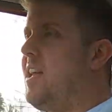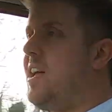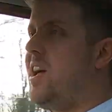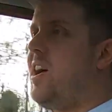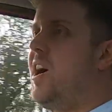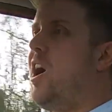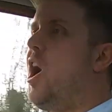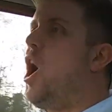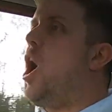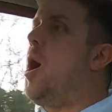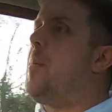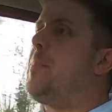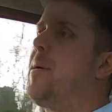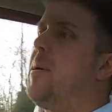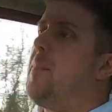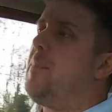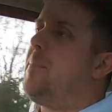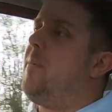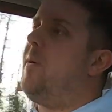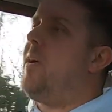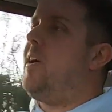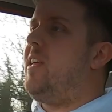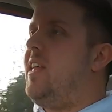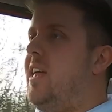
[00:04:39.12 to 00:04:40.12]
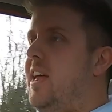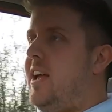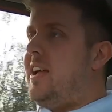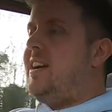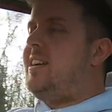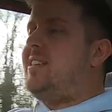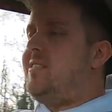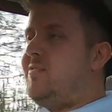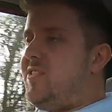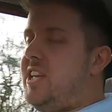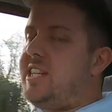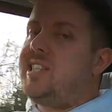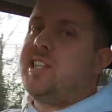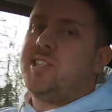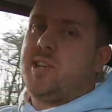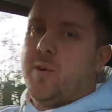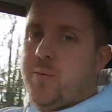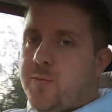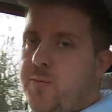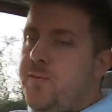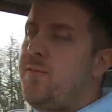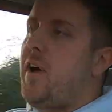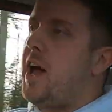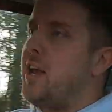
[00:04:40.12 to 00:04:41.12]
Oh, but this is a
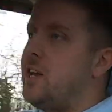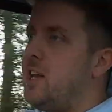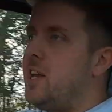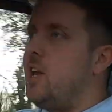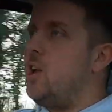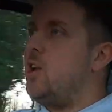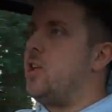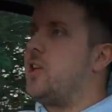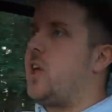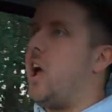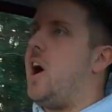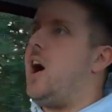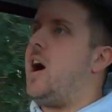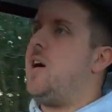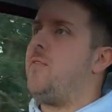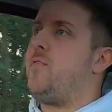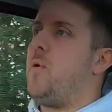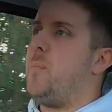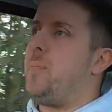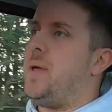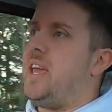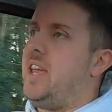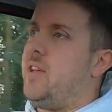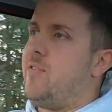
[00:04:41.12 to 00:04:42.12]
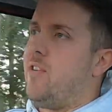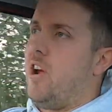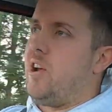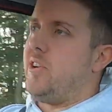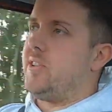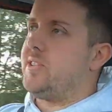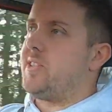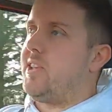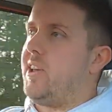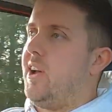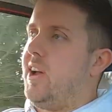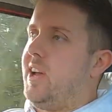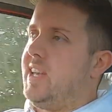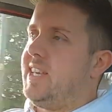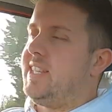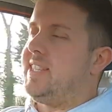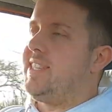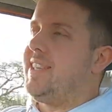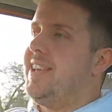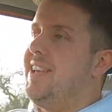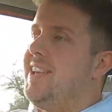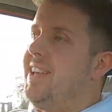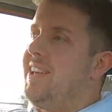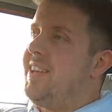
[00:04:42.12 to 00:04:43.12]
fun little car for B roads, guys.
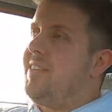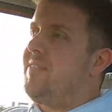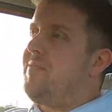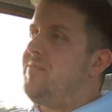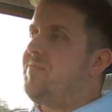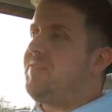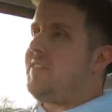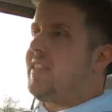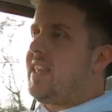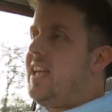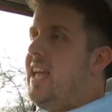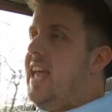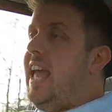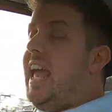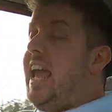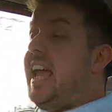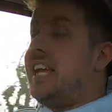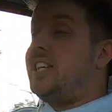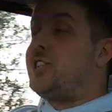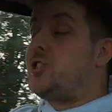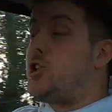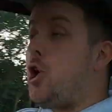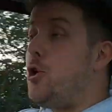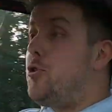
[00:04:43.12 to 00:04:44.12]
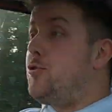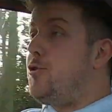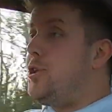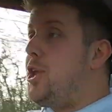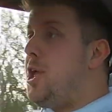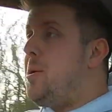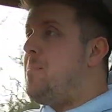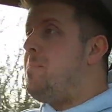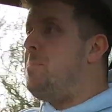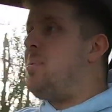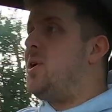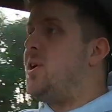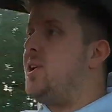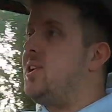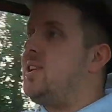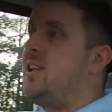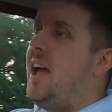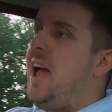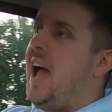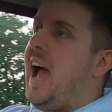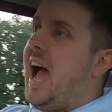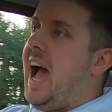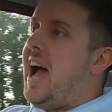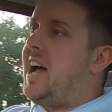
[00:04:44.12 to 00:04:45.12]
It's so nimble,
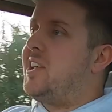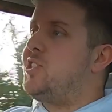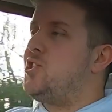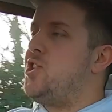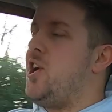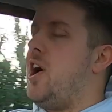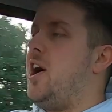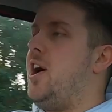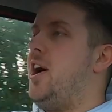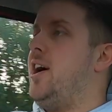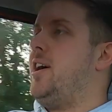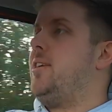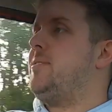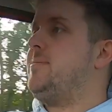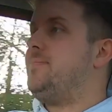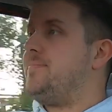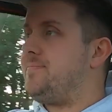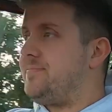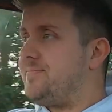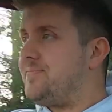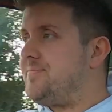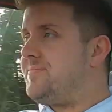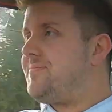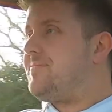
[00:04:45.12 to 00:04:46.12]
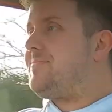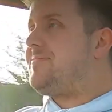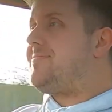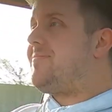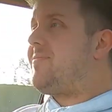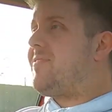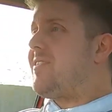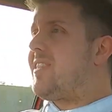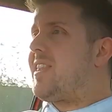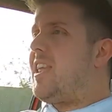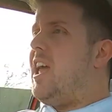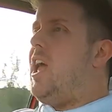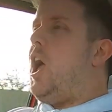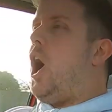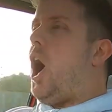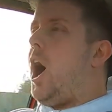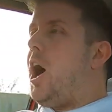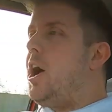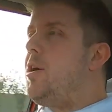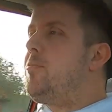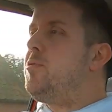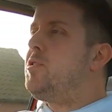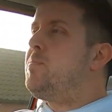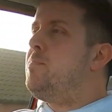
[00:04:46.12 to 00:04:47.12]
agile.
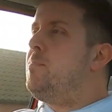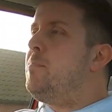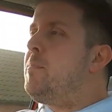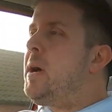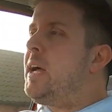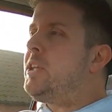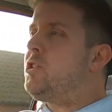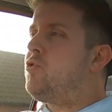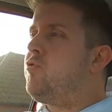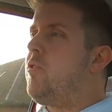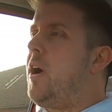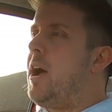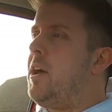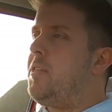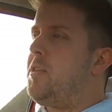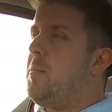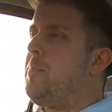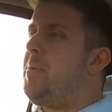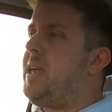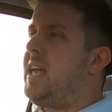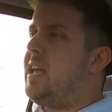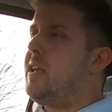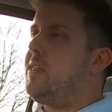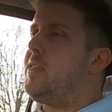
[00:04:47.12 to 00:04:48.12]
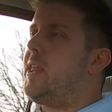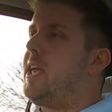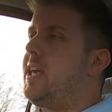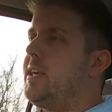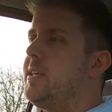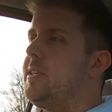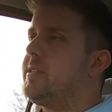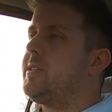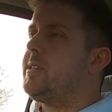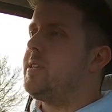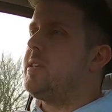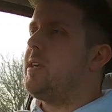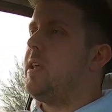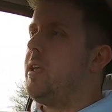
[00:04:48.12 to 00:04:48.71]
I would much rather be in this